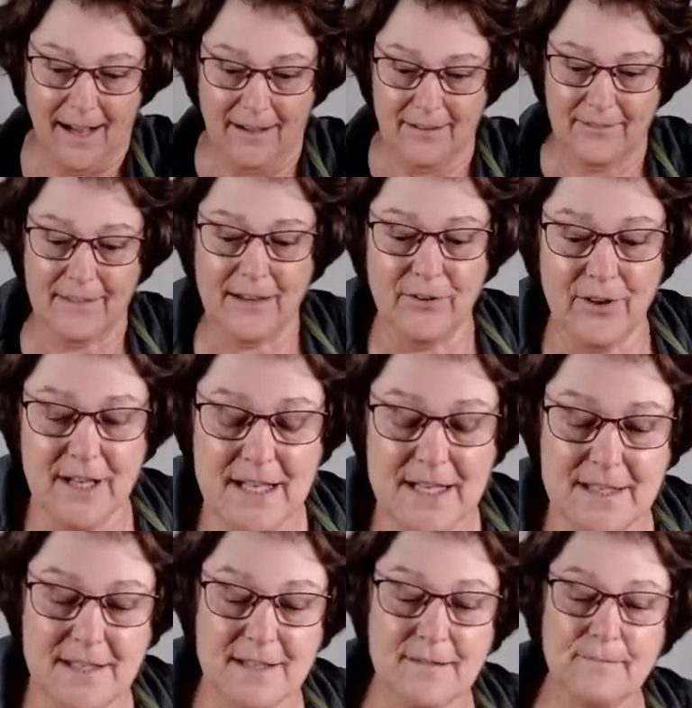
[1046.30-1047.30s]
There it
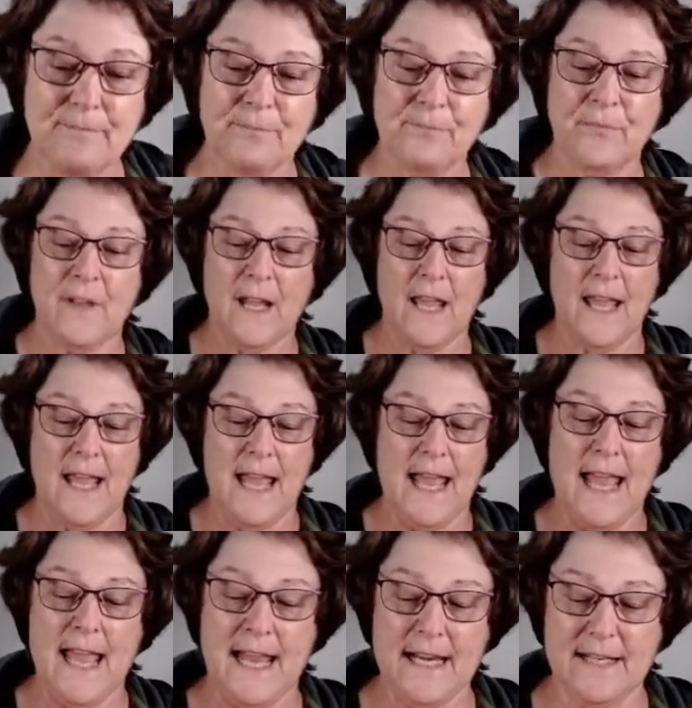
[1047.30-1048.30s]
is.
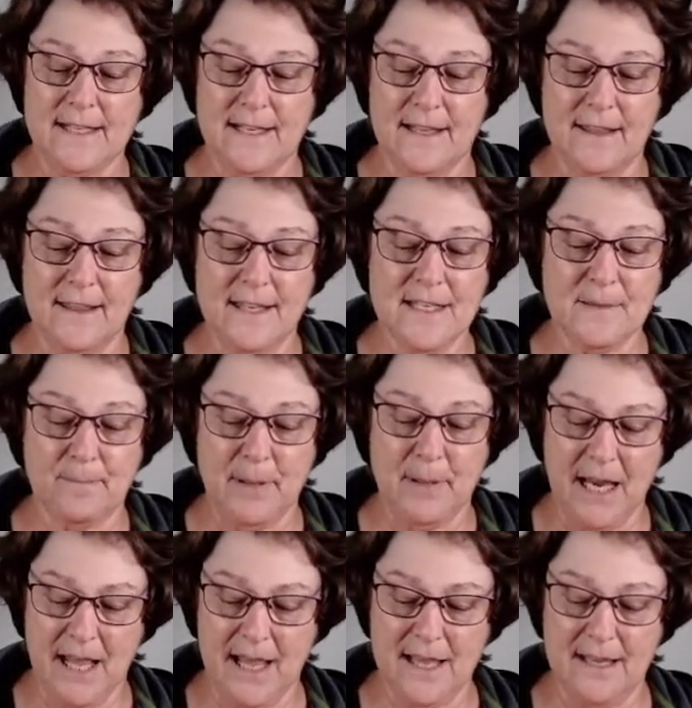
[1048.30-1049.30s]
And this
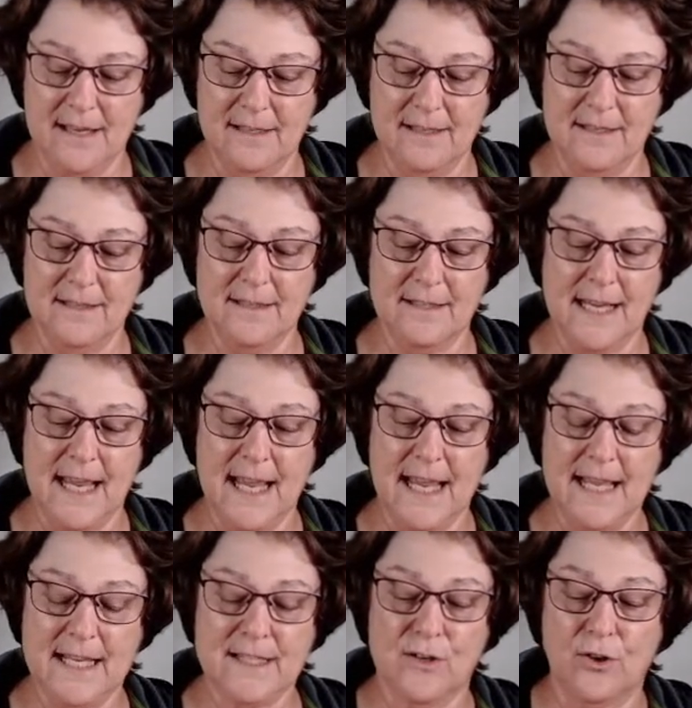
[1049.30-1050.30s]
pliers
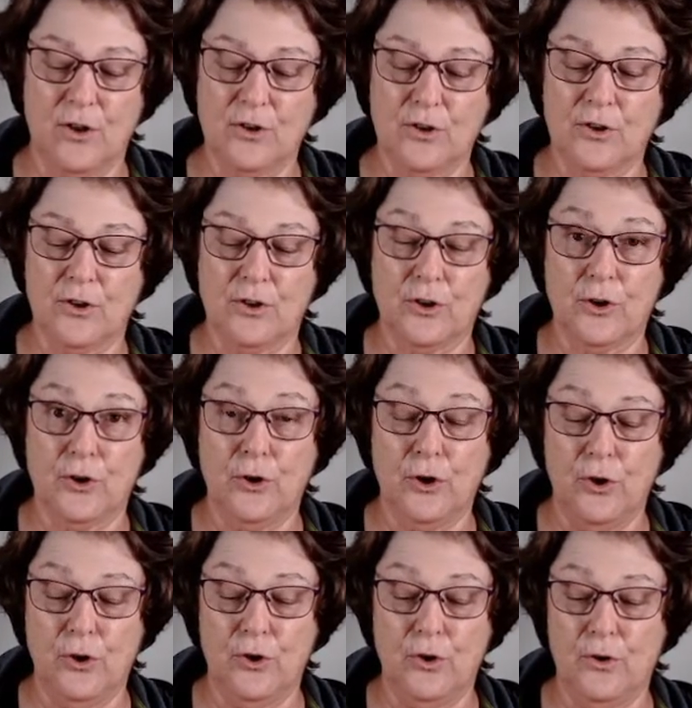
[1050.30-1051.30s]
has got a
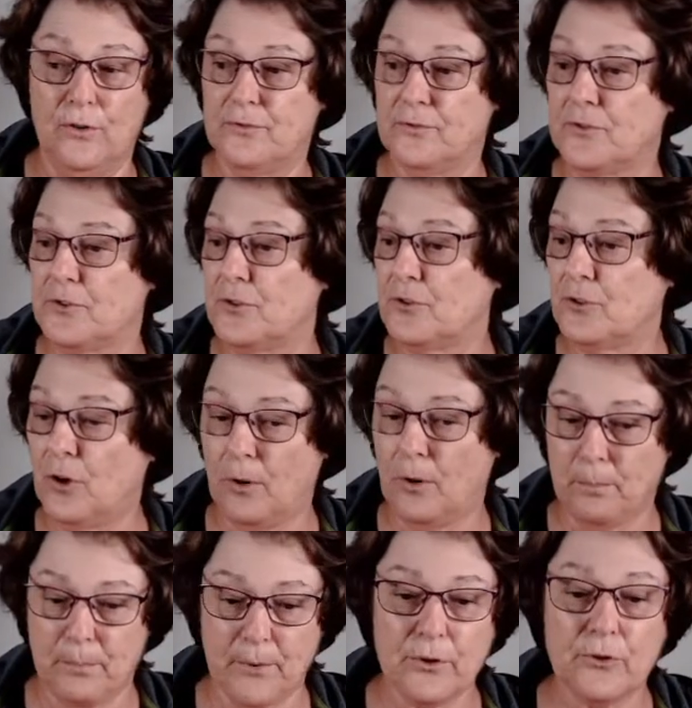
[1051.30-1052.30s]
curved
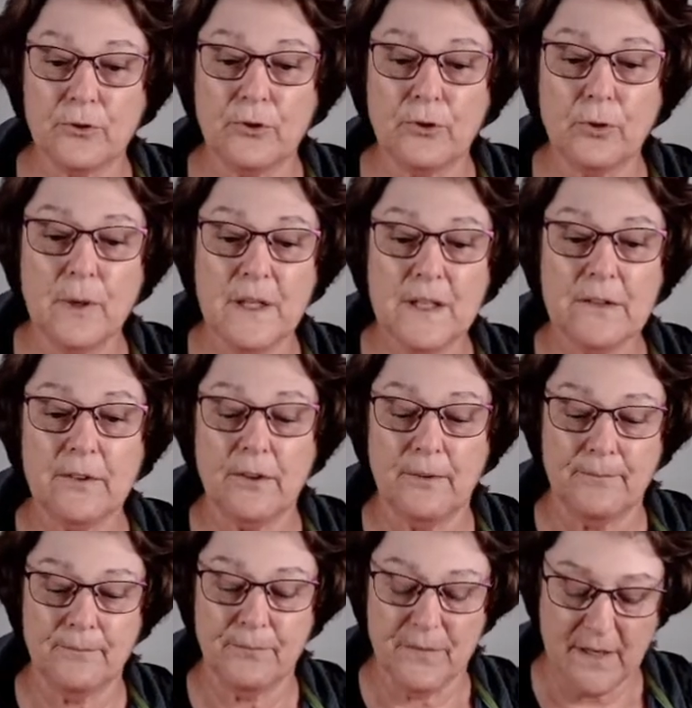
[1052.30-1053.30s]
top to it,
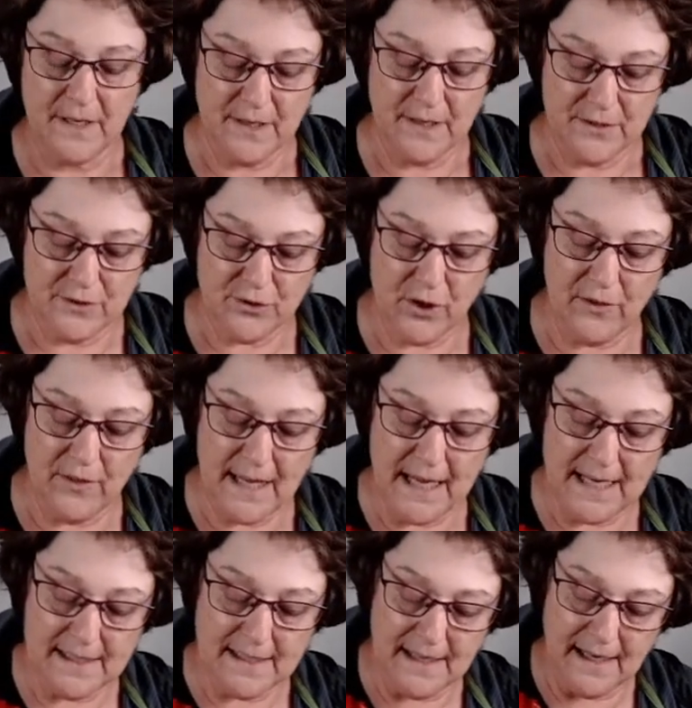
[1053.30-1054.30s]
so
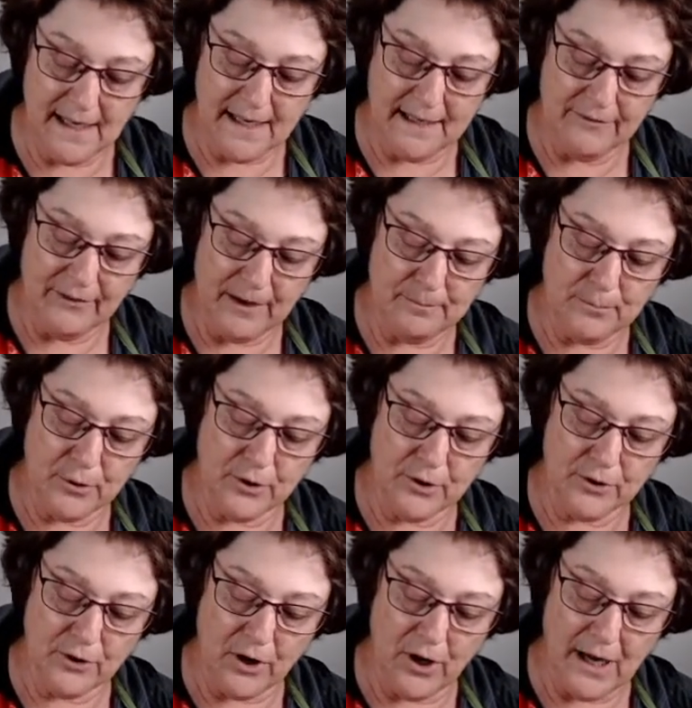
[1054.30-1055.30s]
that if I put
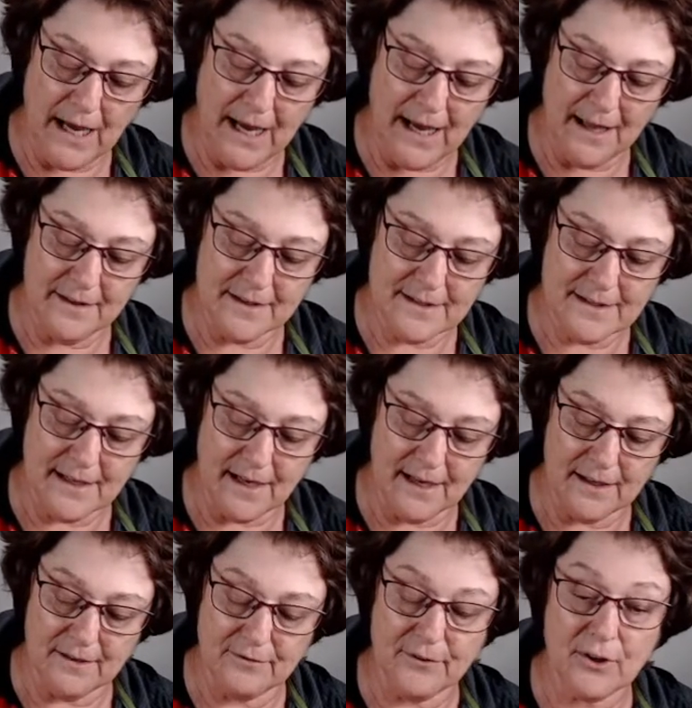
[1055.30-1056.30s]
it either
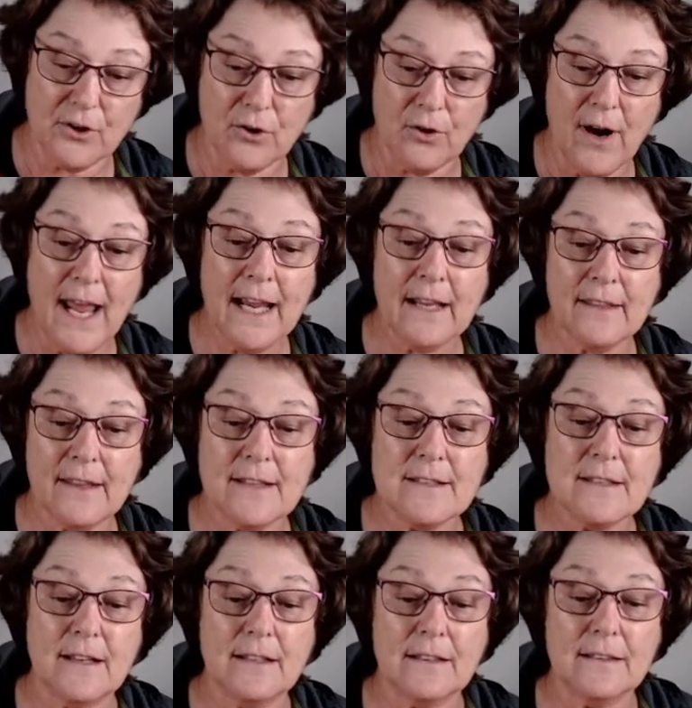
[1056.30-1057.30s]
side of the crack, there's
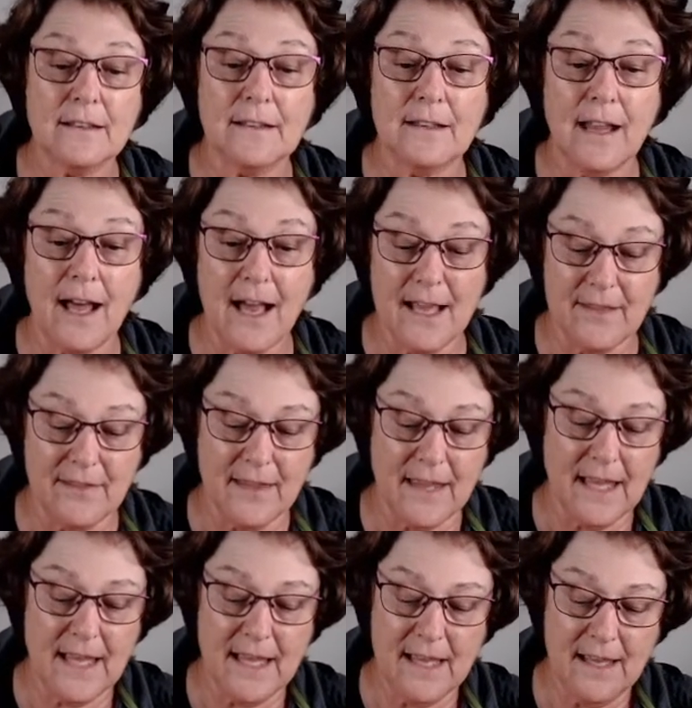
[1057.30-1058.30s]
a little line
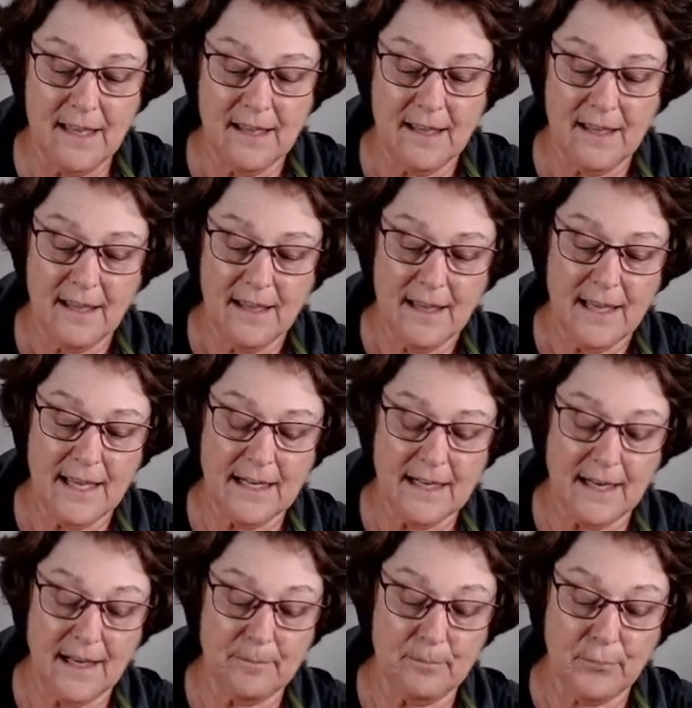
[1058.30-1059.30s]
there, and
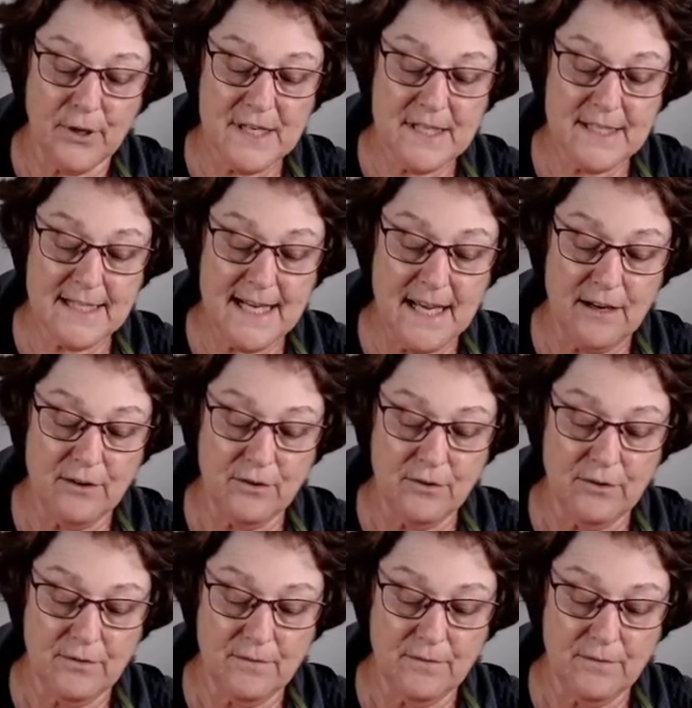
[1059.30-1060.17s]
I press down,